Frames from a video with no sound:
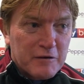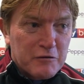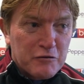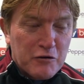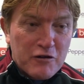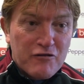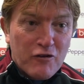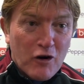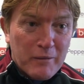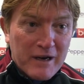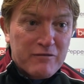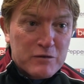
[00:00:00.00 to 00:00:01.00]
good run of
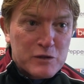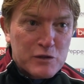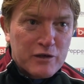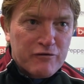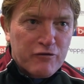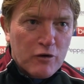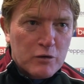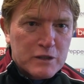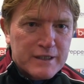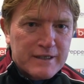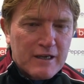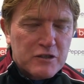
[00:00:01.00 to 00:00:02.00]
form and everyone's looking
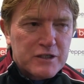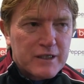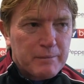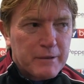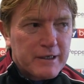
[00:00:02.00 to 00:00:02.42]
forward to it naturally.